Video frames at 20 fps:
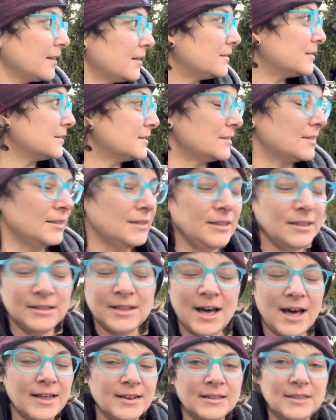just a
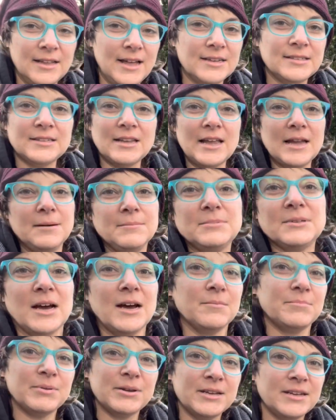lot less amped
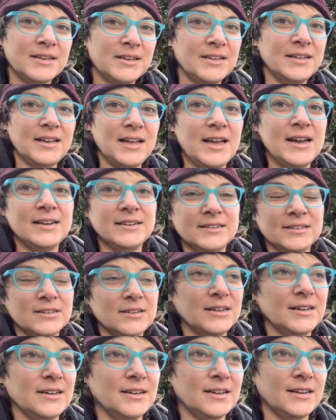up and
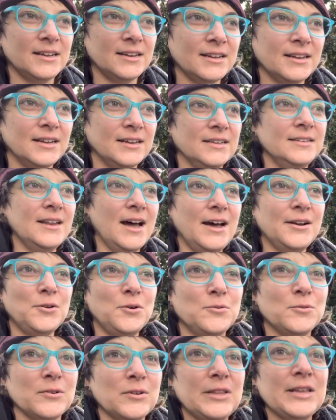not
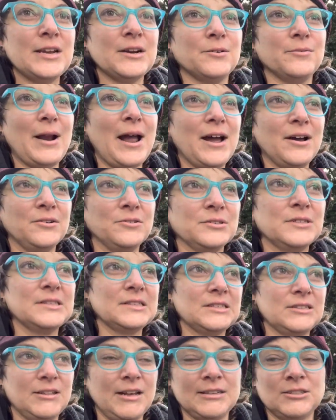overly
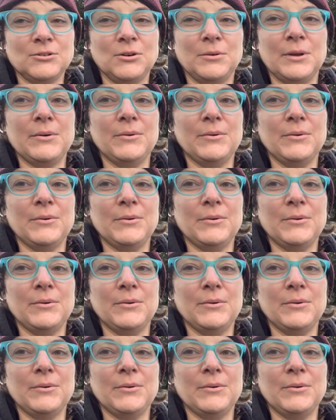aroused. So that's what we